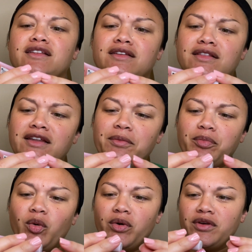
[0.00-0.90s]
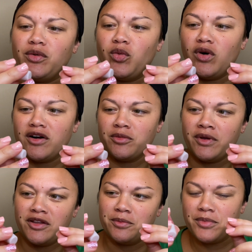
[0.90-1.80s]
lip oil,
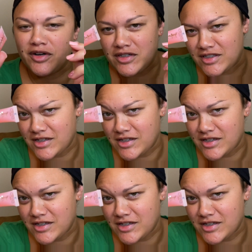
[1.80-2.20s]
watermelon burst.